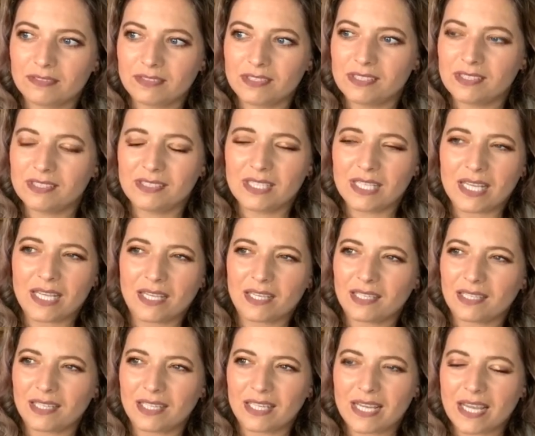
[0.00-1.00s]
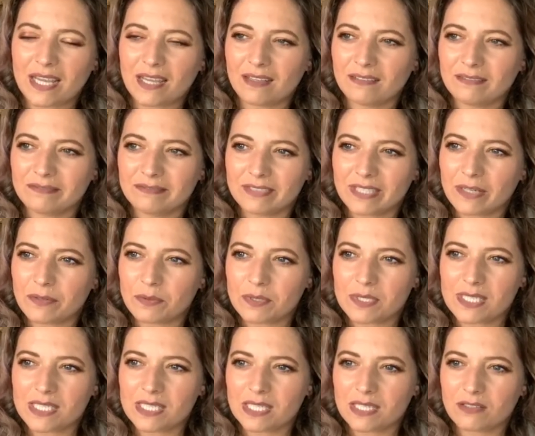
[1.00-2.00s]
there was
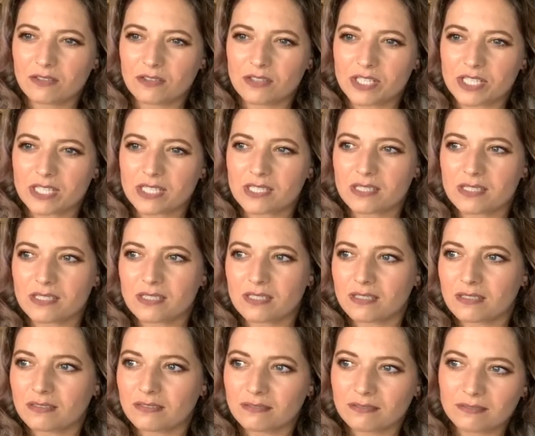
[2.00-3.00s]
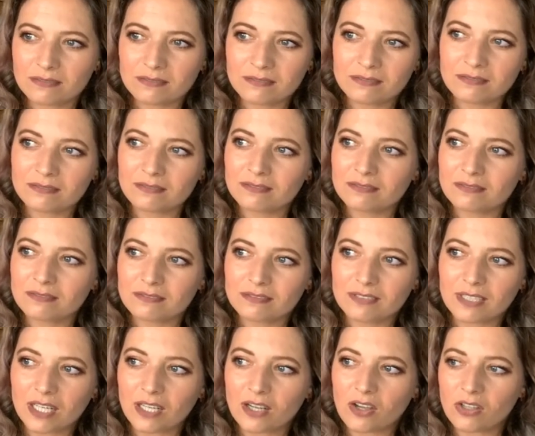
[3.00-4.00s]
still just
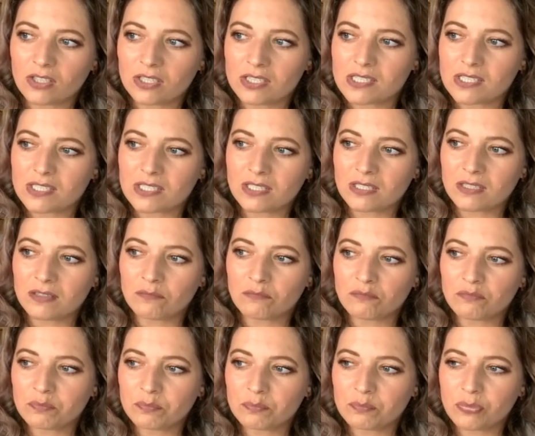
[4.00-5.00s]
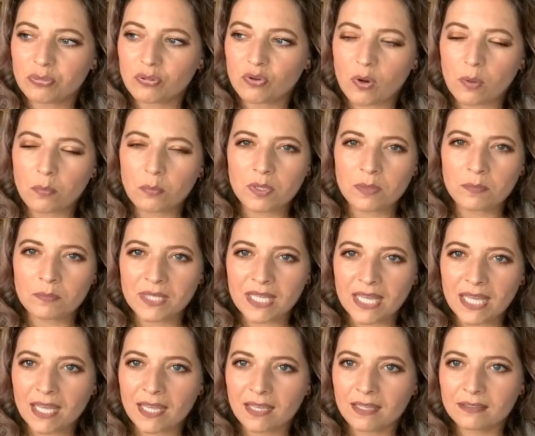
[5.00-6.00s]
a constant problem
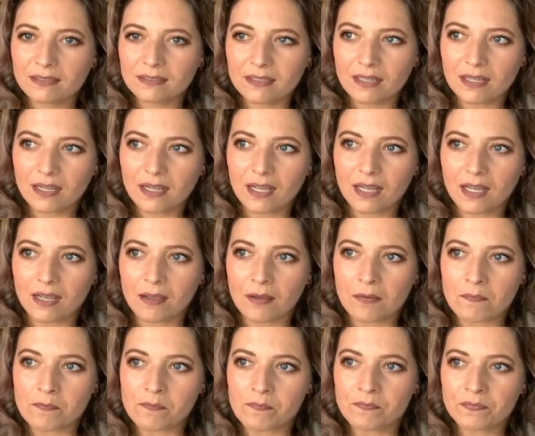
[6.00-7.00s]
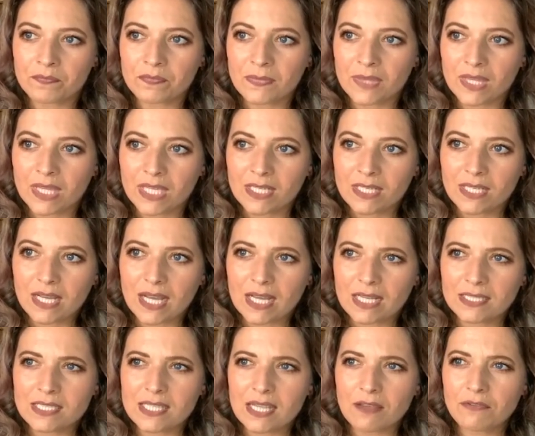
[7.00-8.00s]
there. And
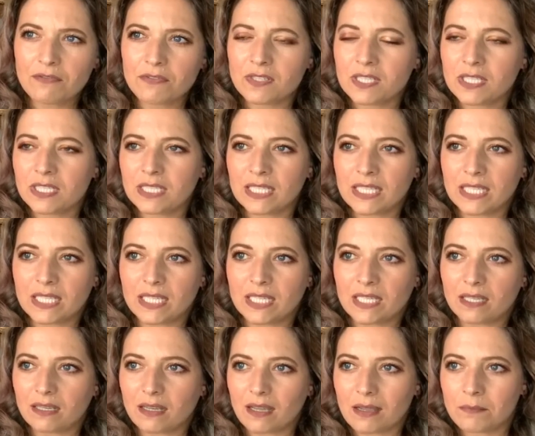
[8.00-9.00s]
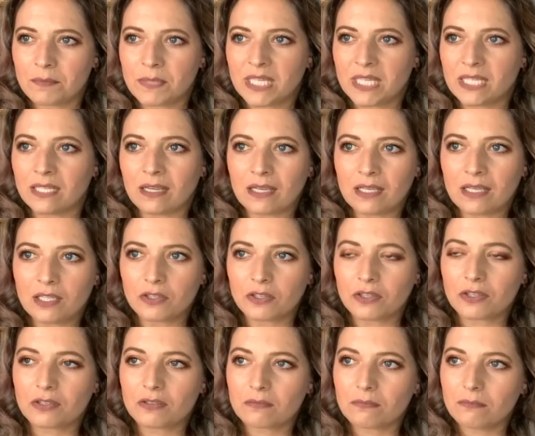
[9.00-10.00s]
definitely, I look
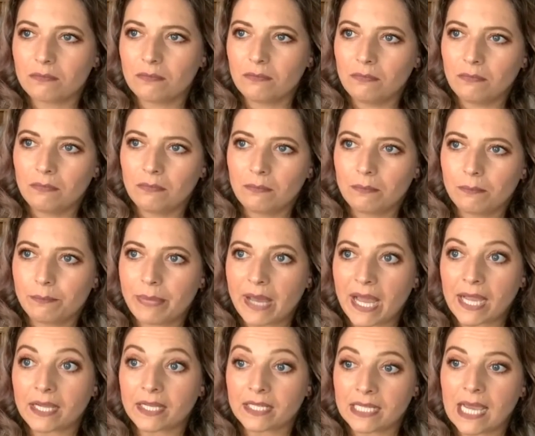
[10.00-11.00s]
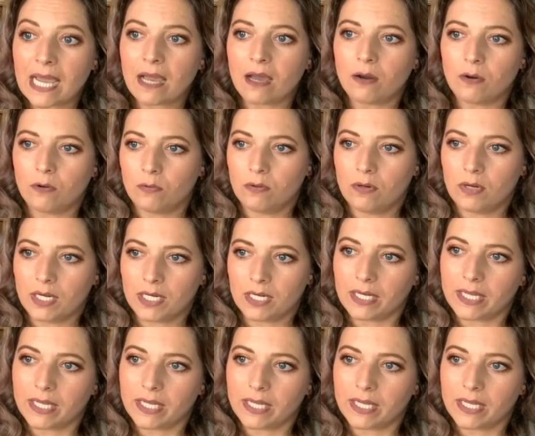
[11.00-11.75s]
back now and I